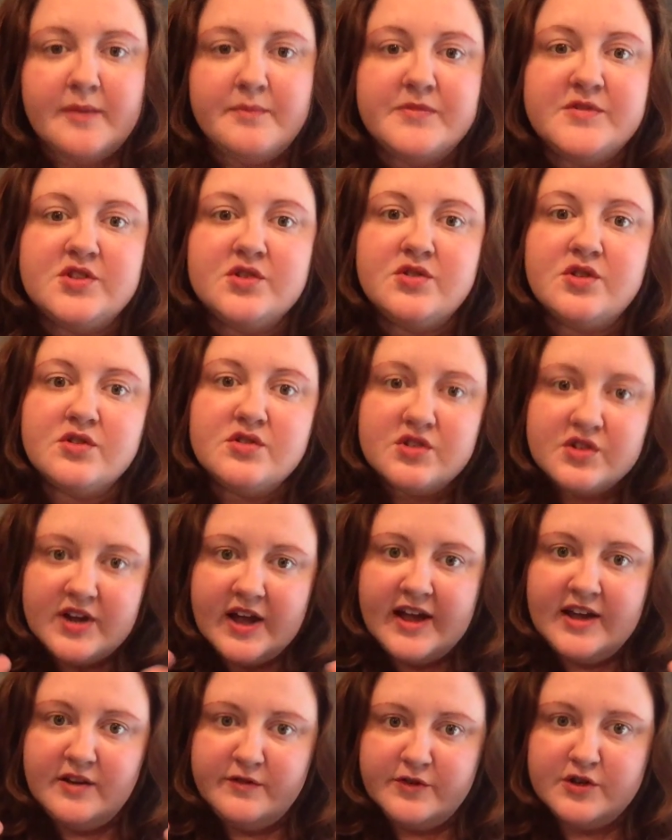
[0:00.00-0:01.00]
So those are
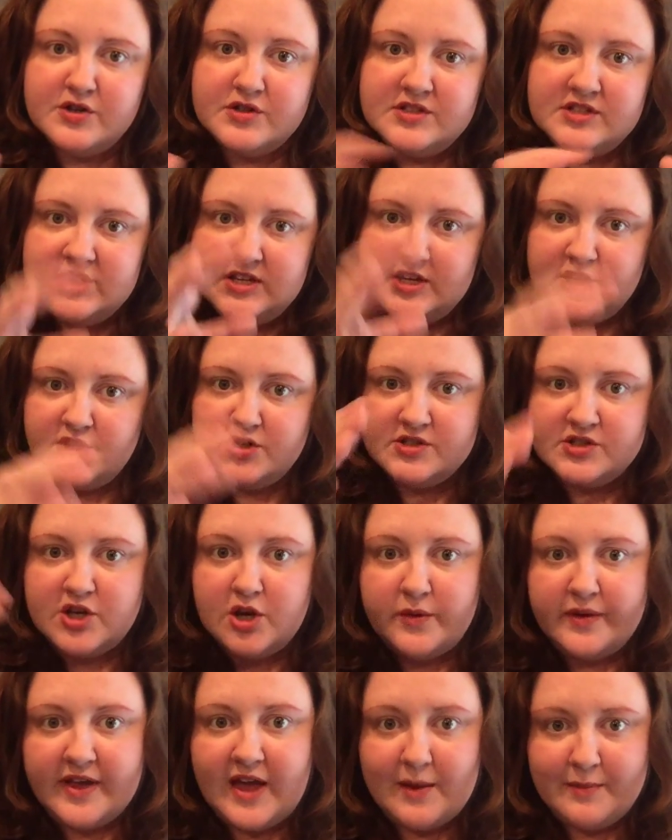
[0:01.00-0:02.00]
kind of your tiers
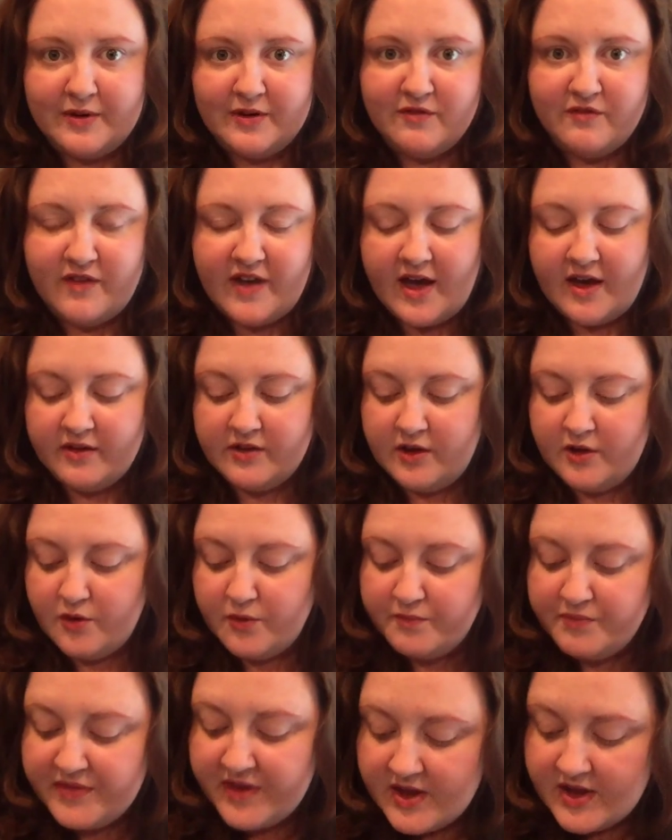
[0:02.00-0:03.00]
going up in value.